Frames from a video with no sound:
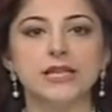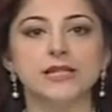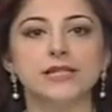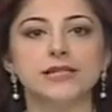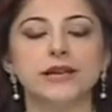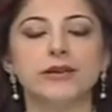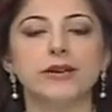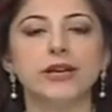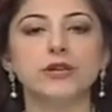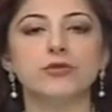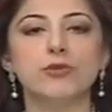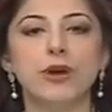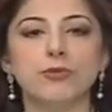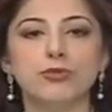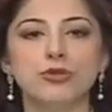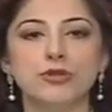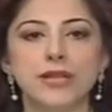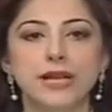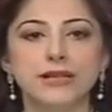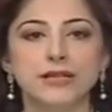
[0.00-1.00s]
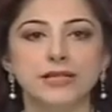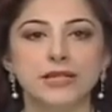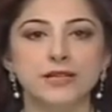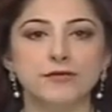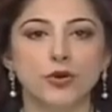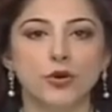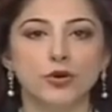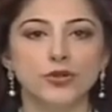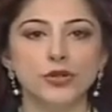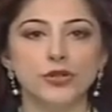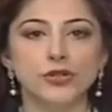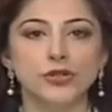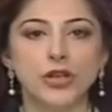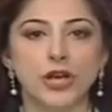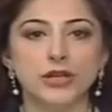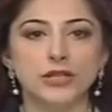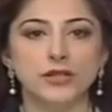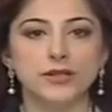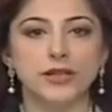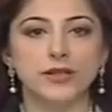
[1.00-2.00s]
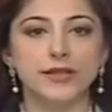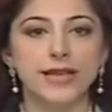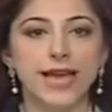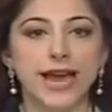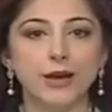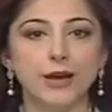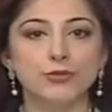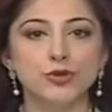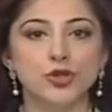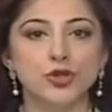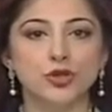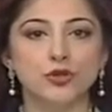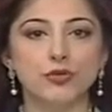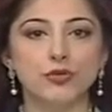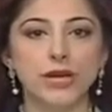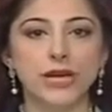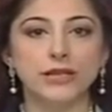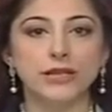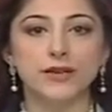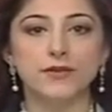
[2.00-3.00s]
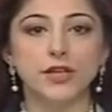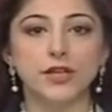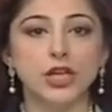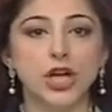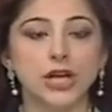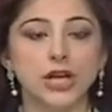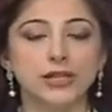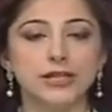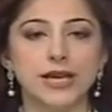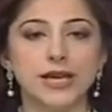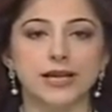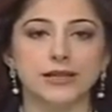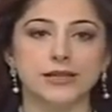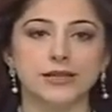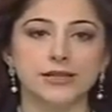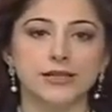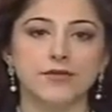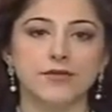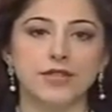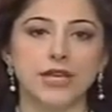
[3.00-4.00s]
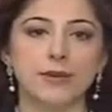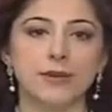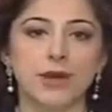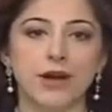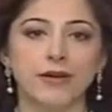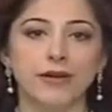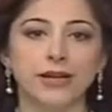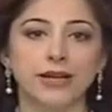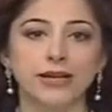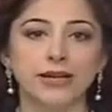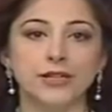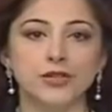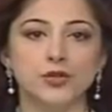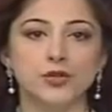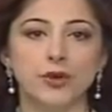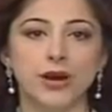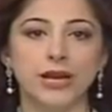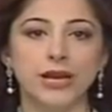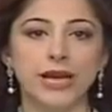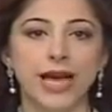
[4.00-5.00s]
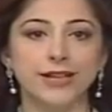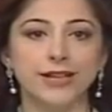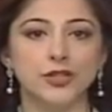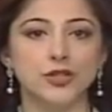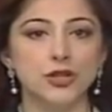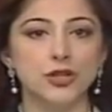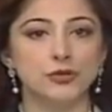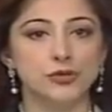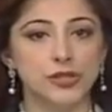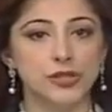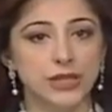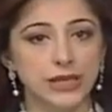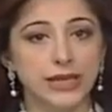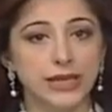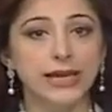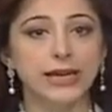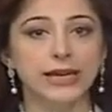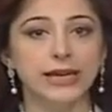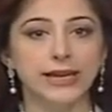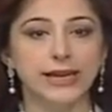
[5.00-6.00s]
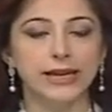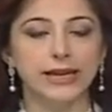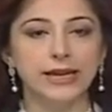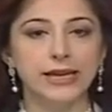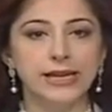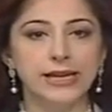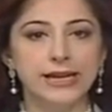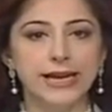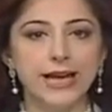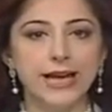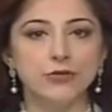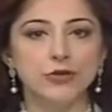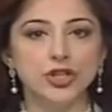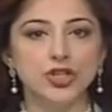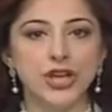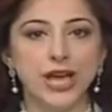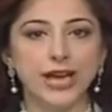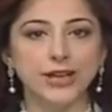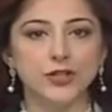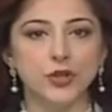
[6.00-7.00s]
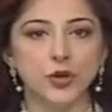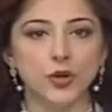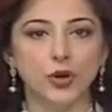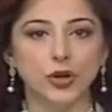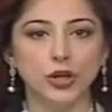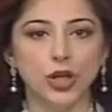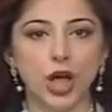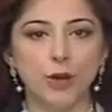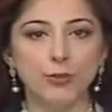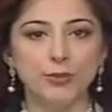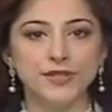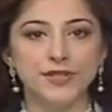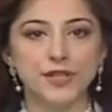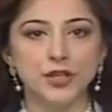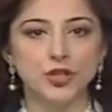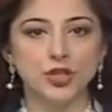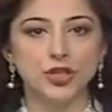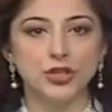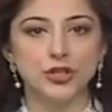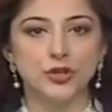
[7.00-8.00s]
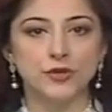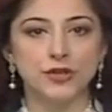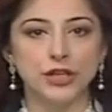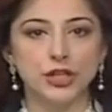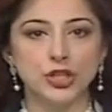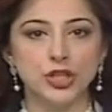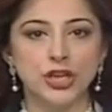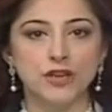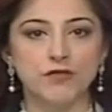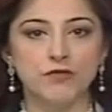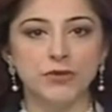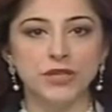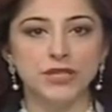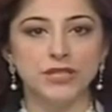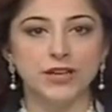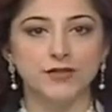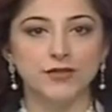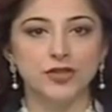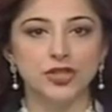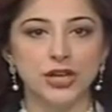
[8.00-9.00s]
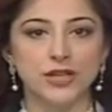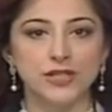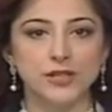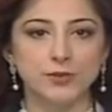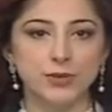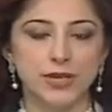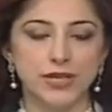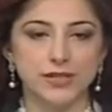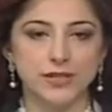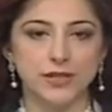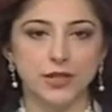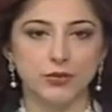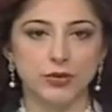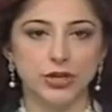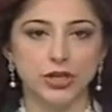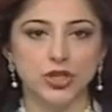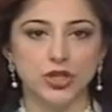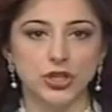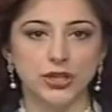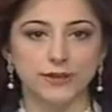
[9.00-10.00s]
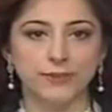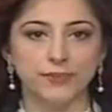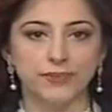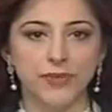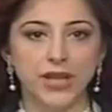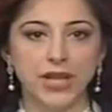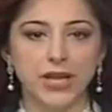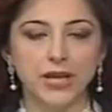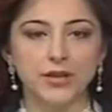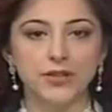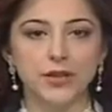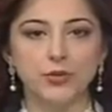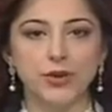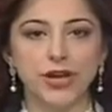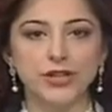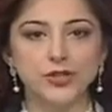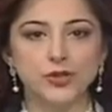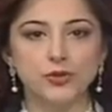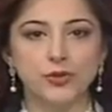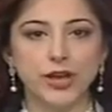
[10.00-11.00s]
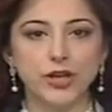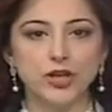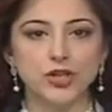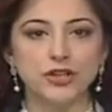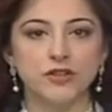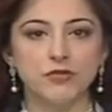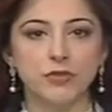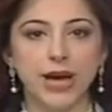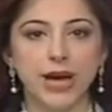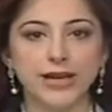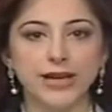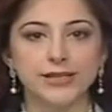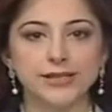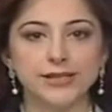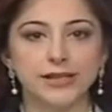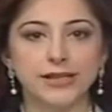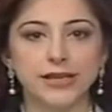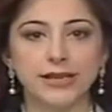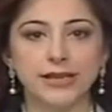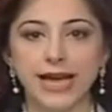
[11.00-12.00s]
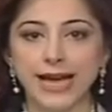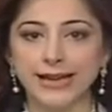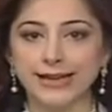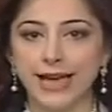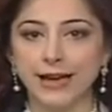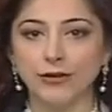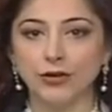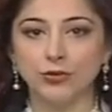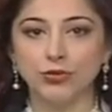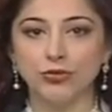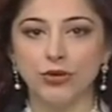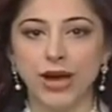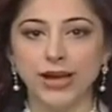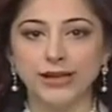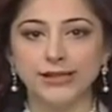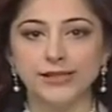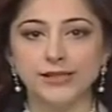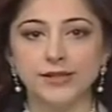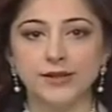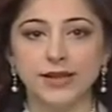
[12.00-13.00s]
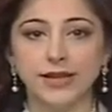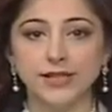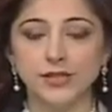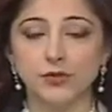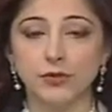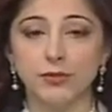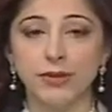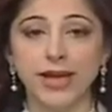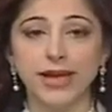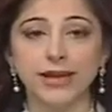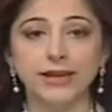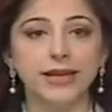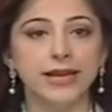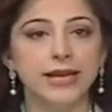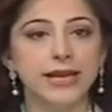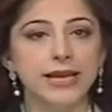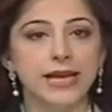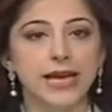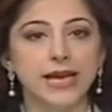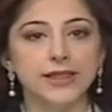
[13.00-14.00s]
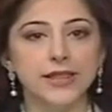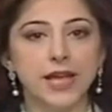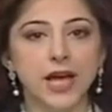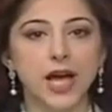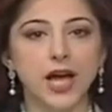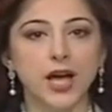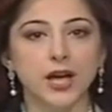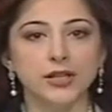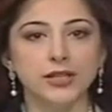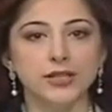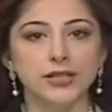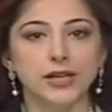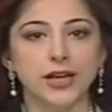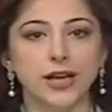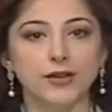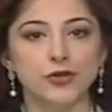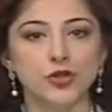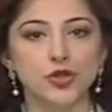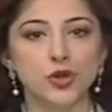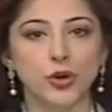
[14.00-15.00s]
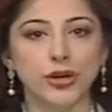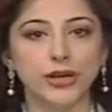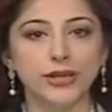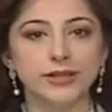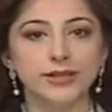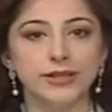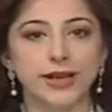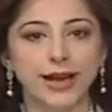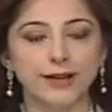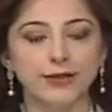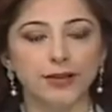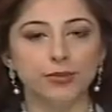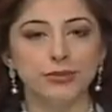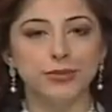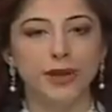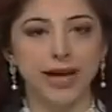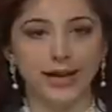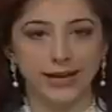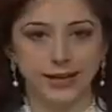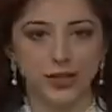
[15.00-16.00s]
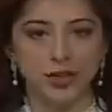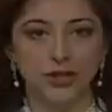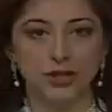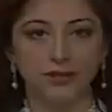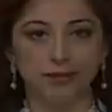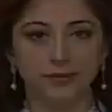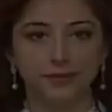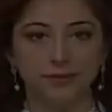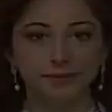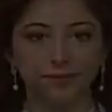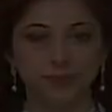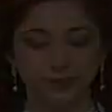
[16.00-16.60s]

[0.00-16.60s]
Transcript: The Syrian representative also asserted that the Arabs should read the contents of the American and Israeli attitudes clearly and reject all opposition to the achievement of just peace in the region. The restoration of Palestinian and Arab rights thus remain at the heart of joint Arab action.